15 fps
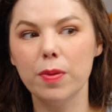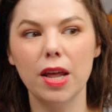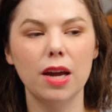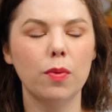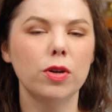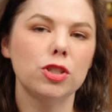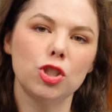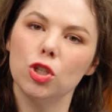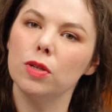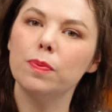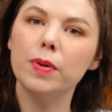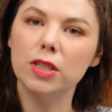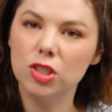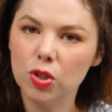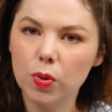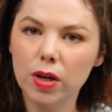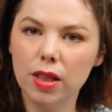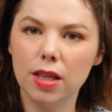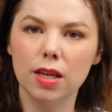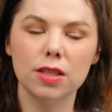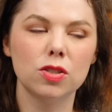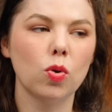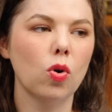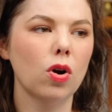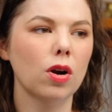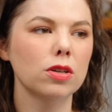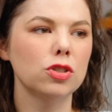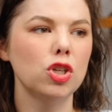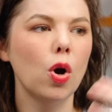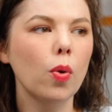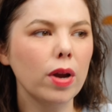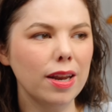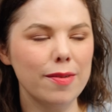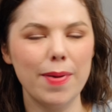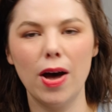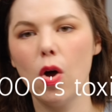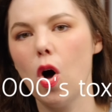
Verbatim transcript: Like we shouldn't be doing this or joking about